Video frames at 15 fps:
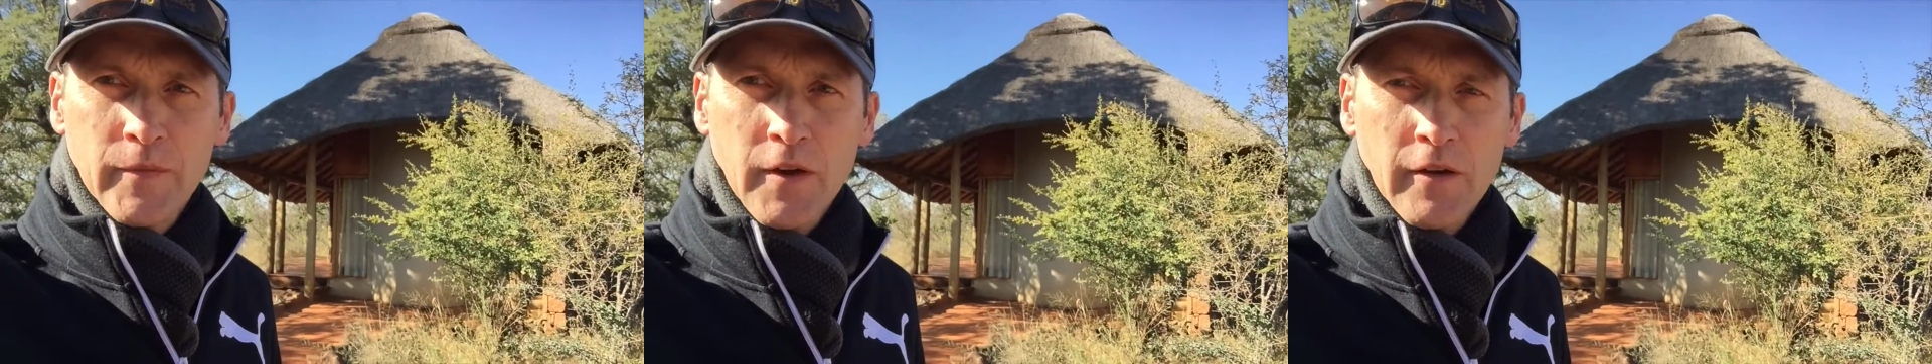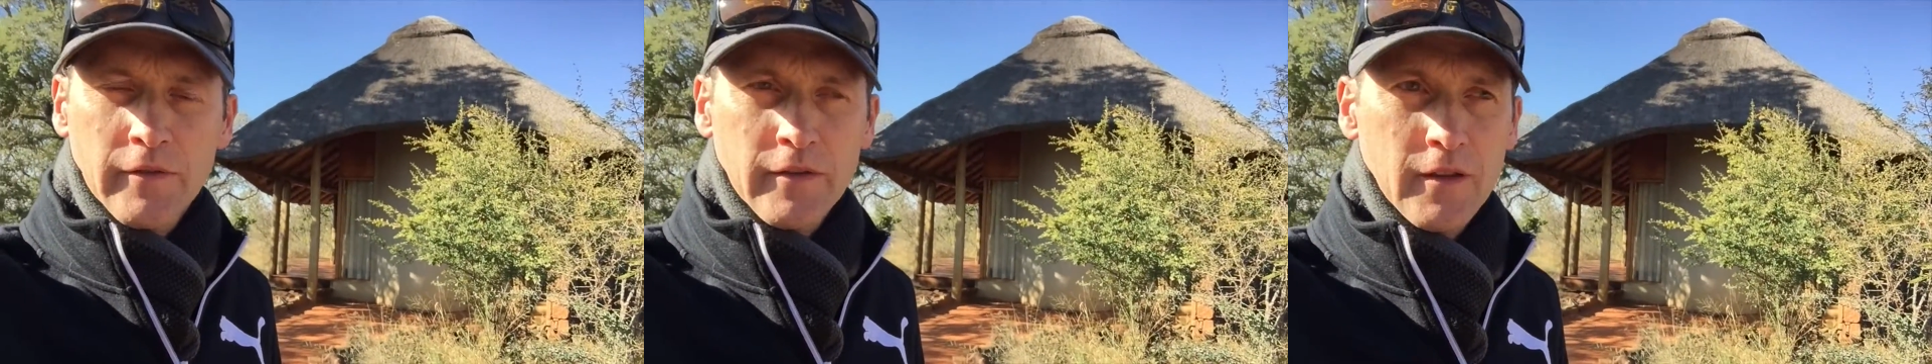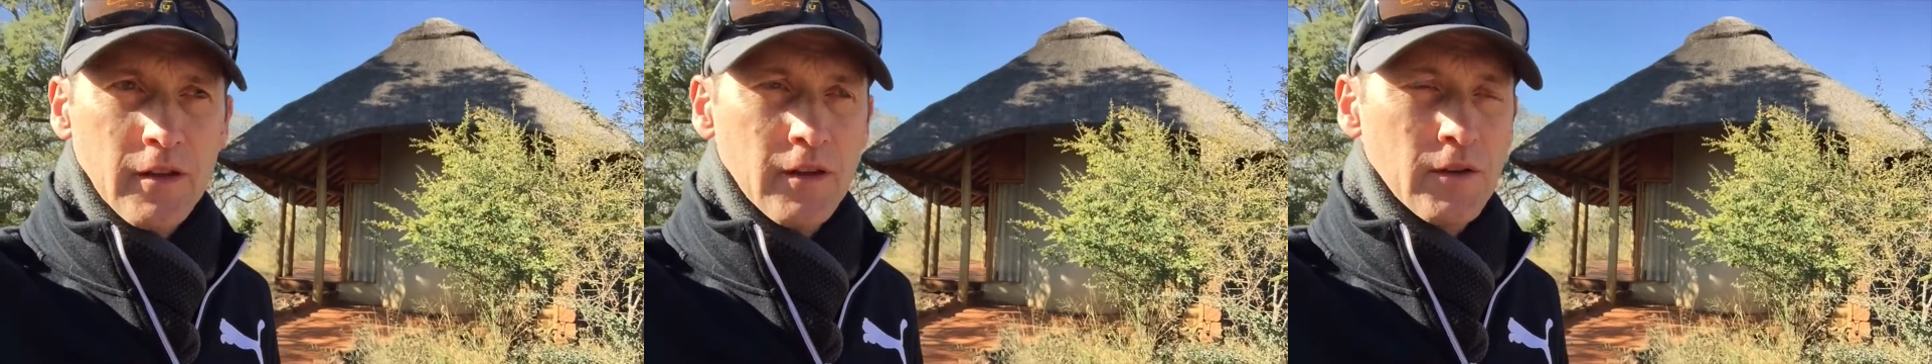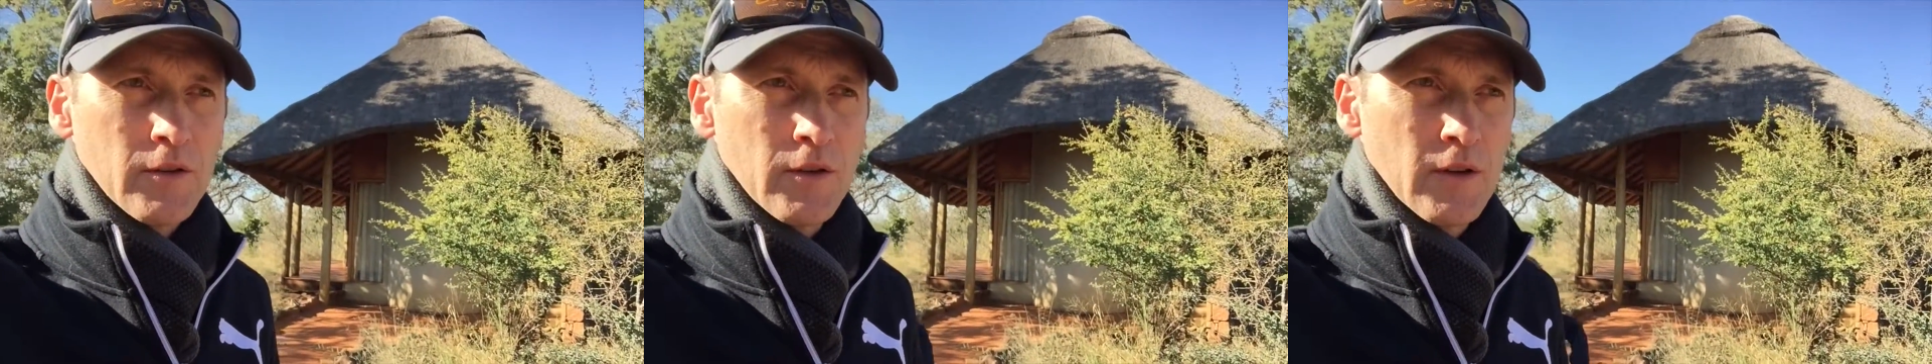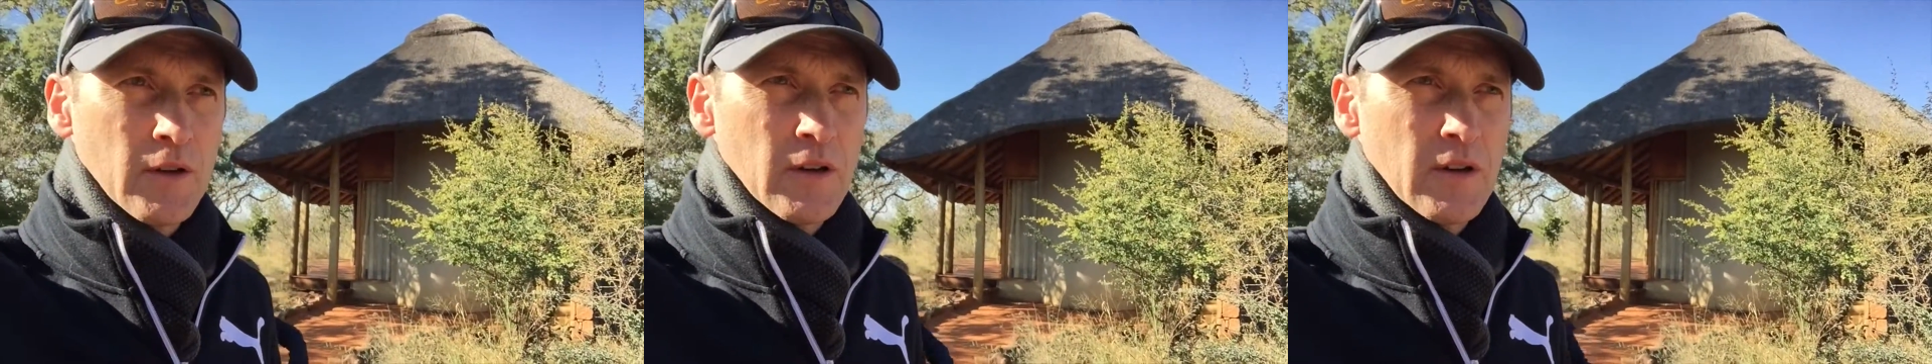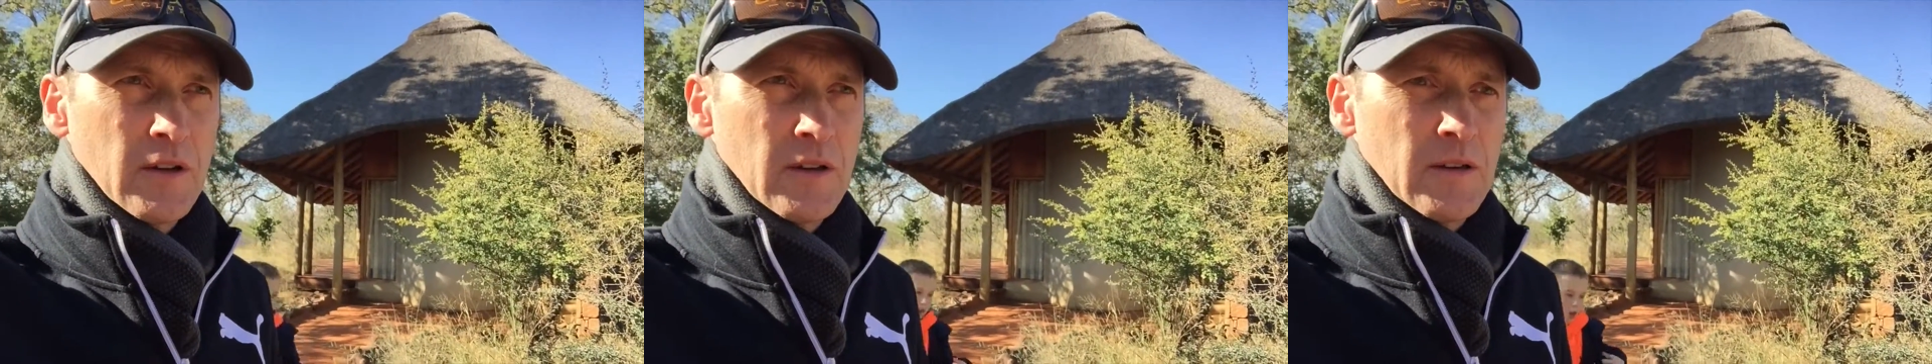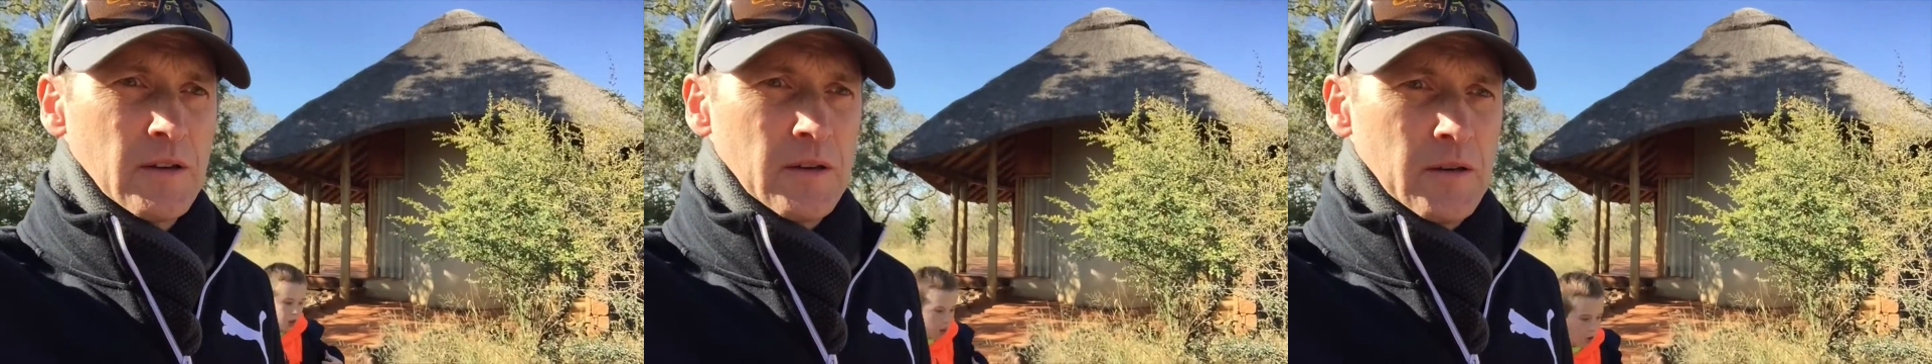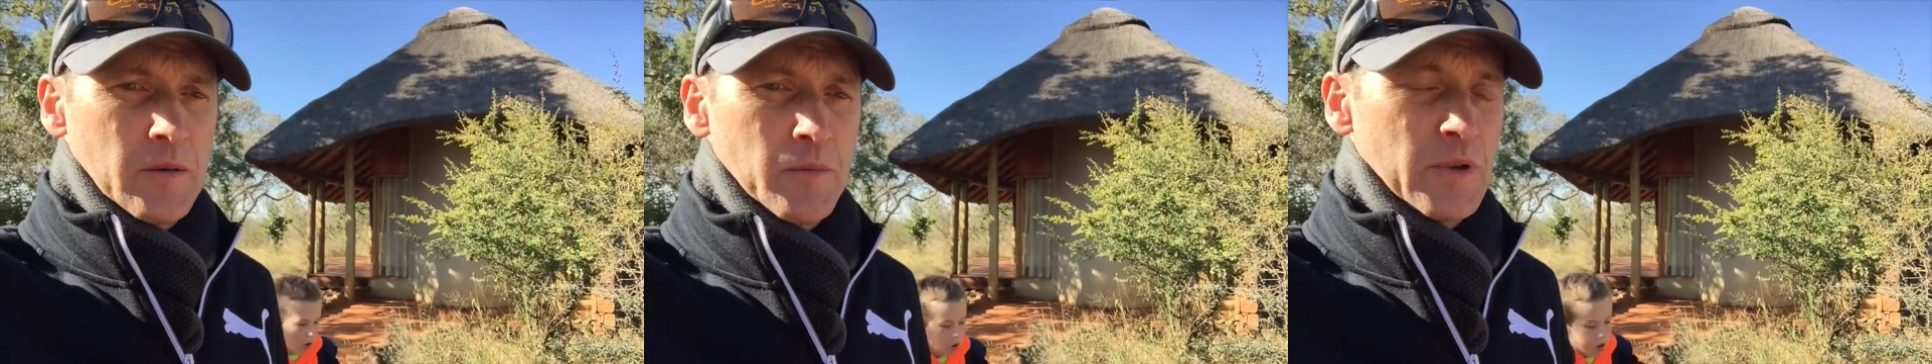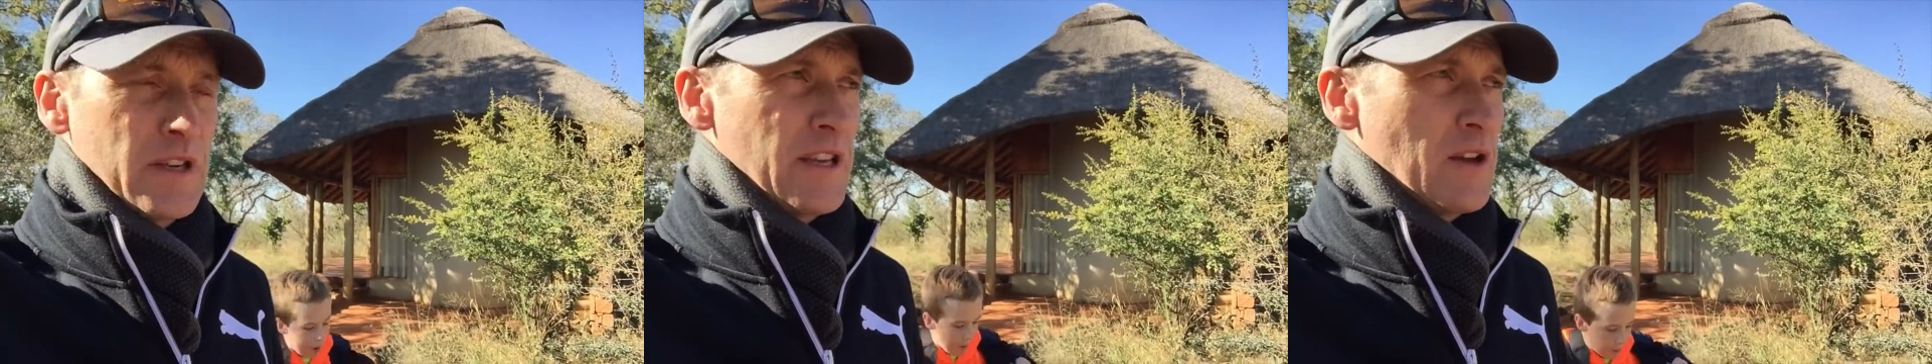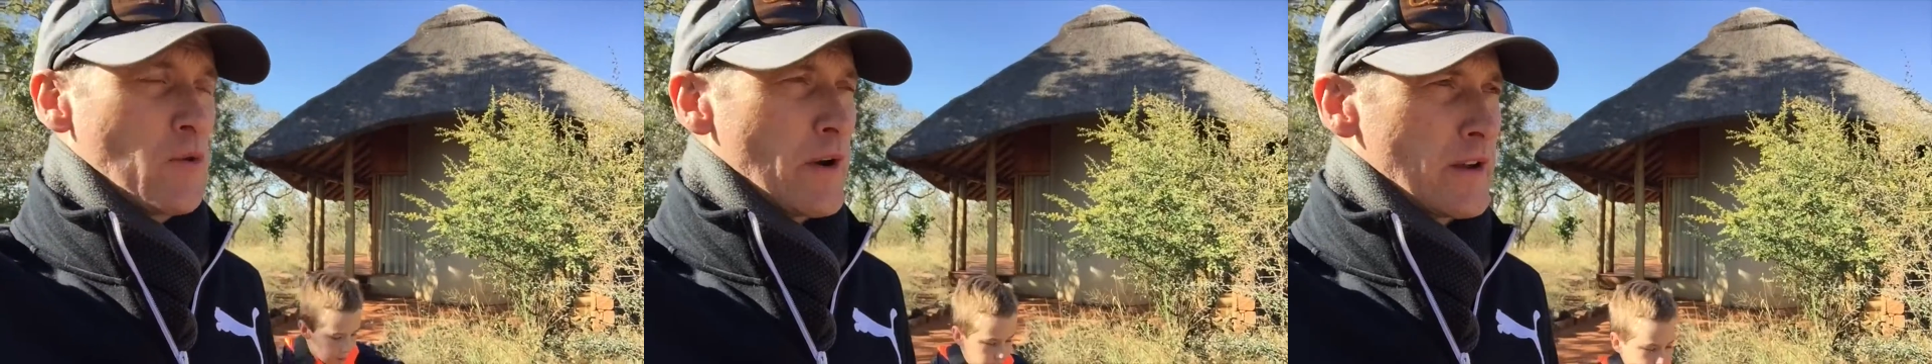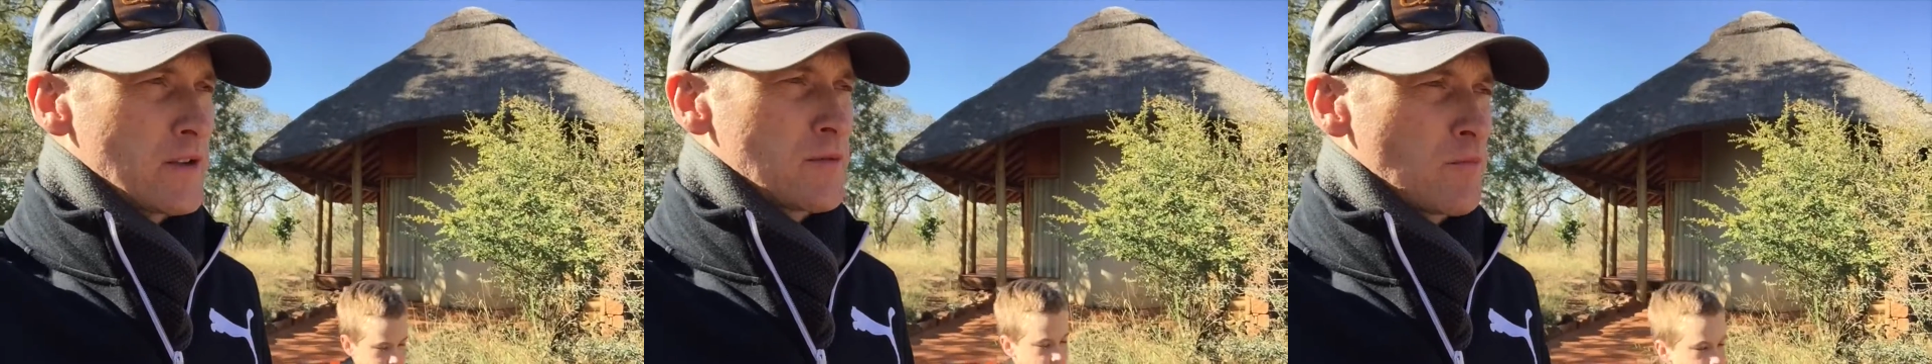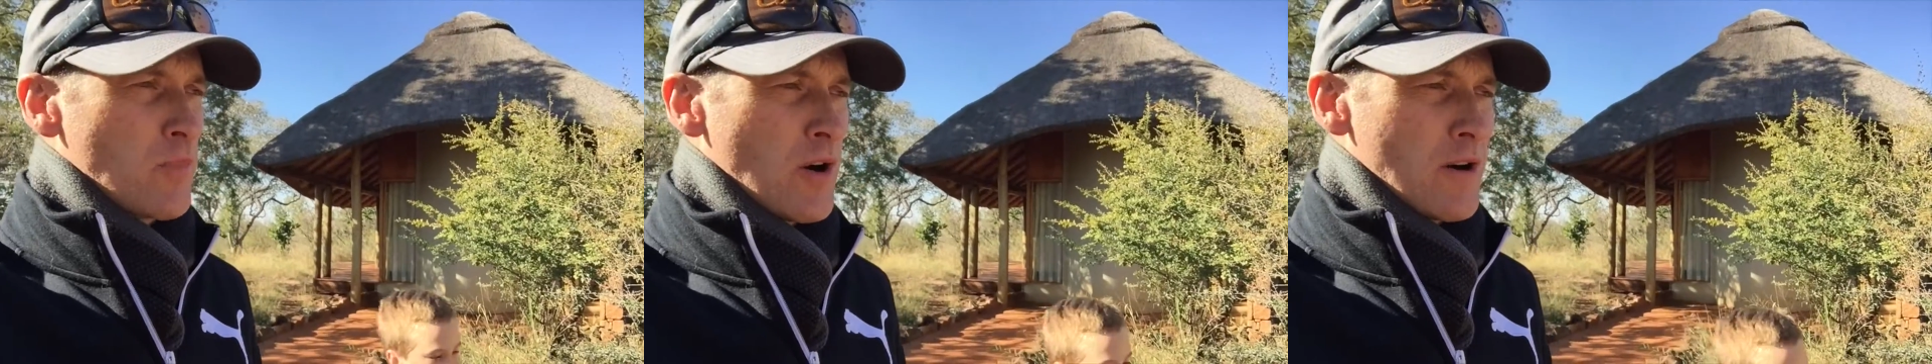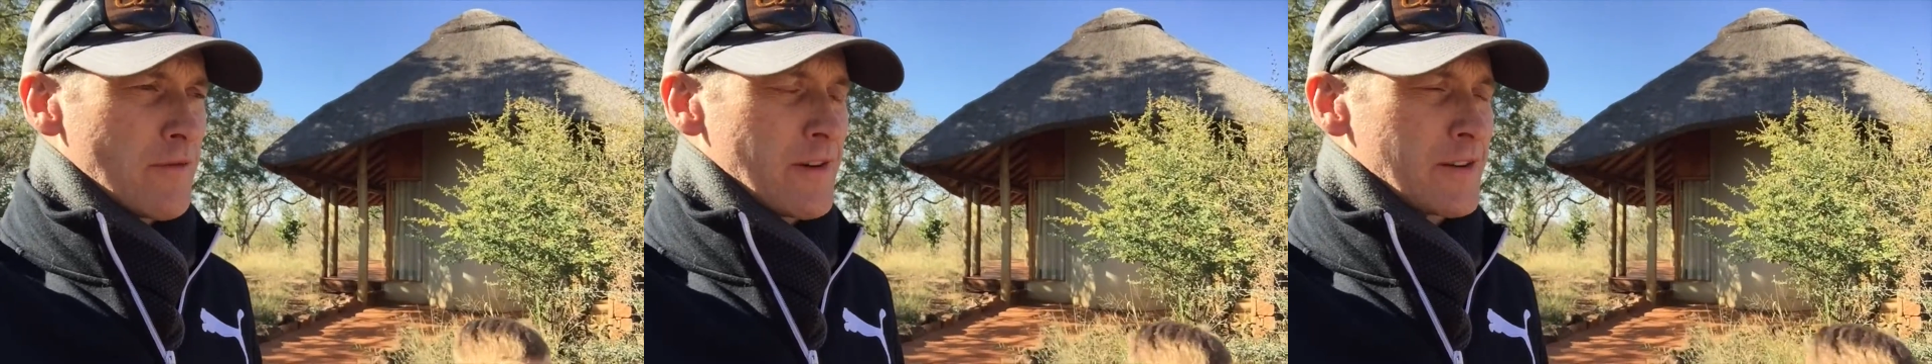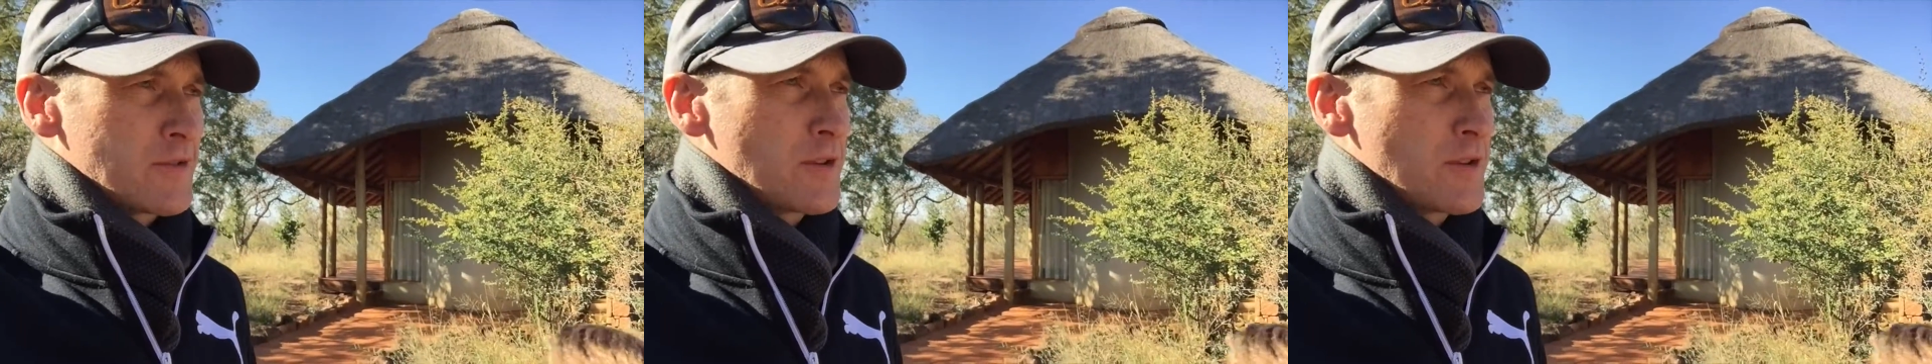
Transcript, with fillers: of the Madikwe part of our